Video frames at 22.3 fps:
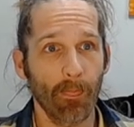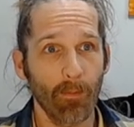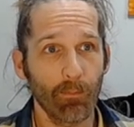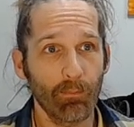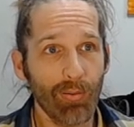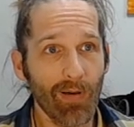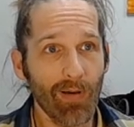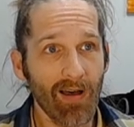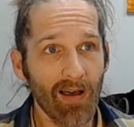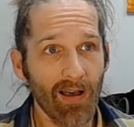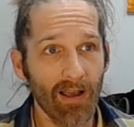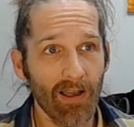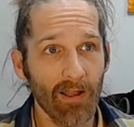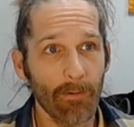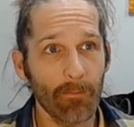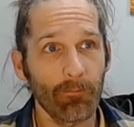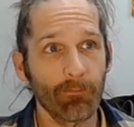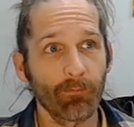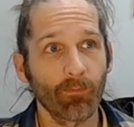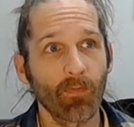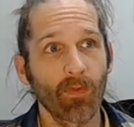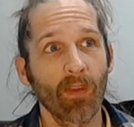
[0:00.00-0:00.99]
But
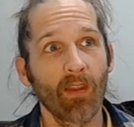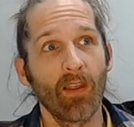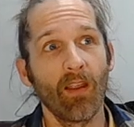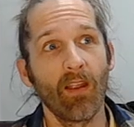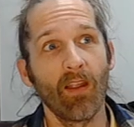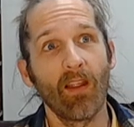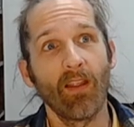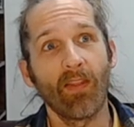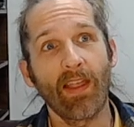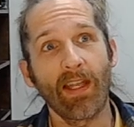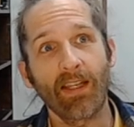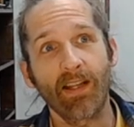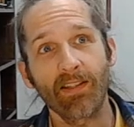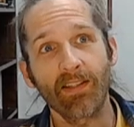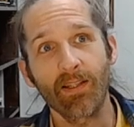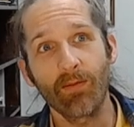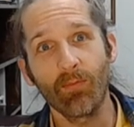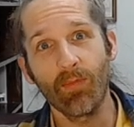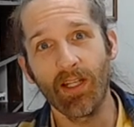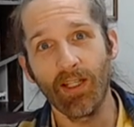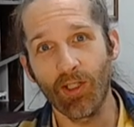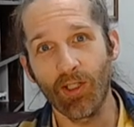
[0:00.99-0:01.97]
that
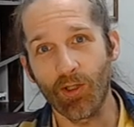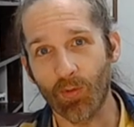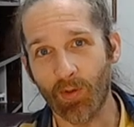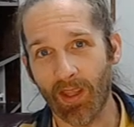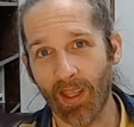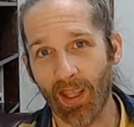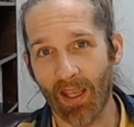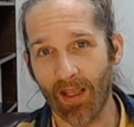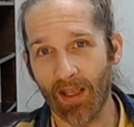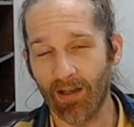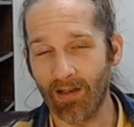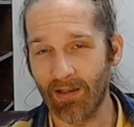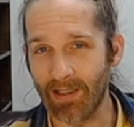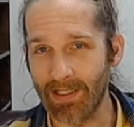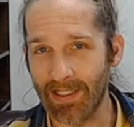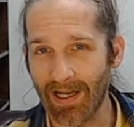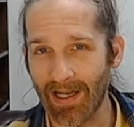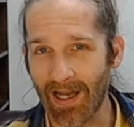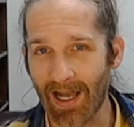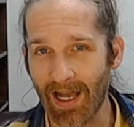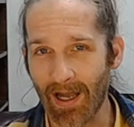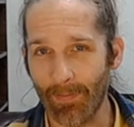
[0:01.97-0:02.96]
doesn't mean you can't
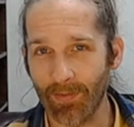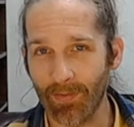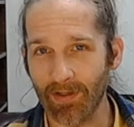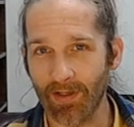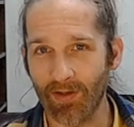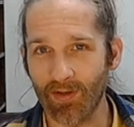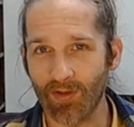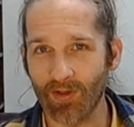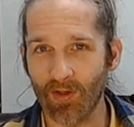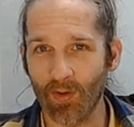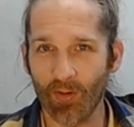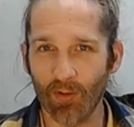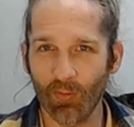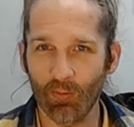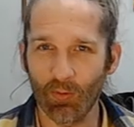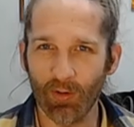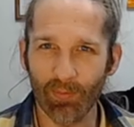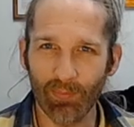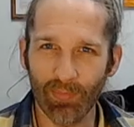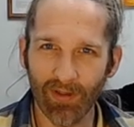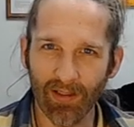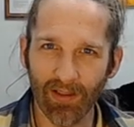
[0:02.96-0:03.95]
adopt. And so there
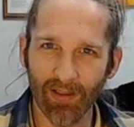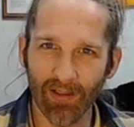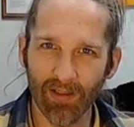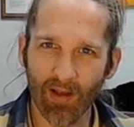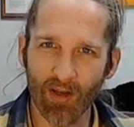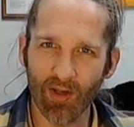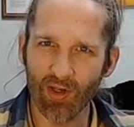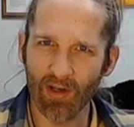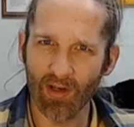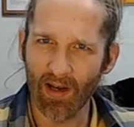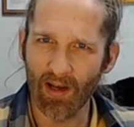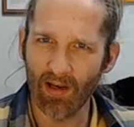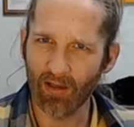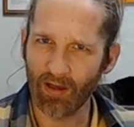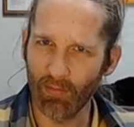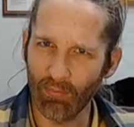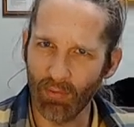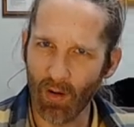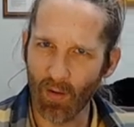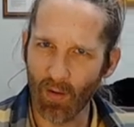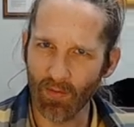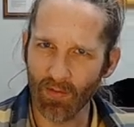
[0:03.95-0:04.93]
would be a genetic
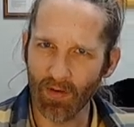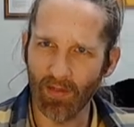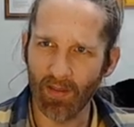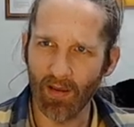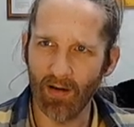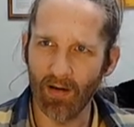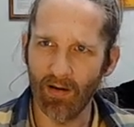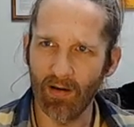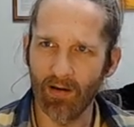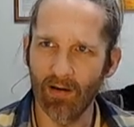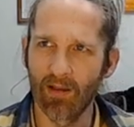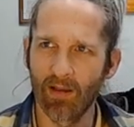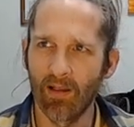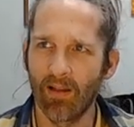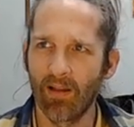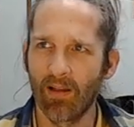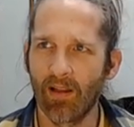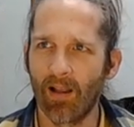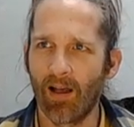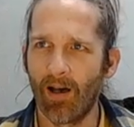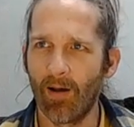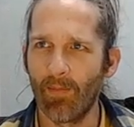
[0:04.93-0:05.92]
component there,
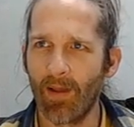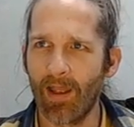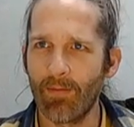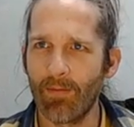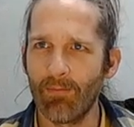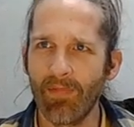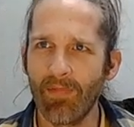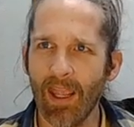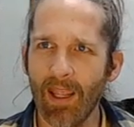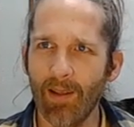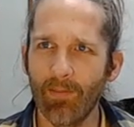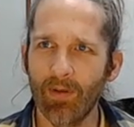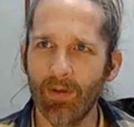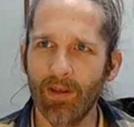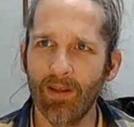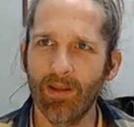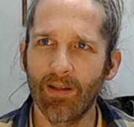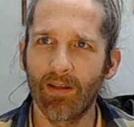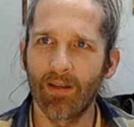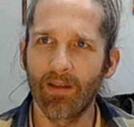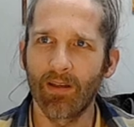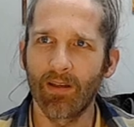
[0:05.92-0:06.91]
and
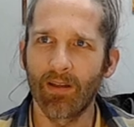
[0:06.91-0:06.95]
maybe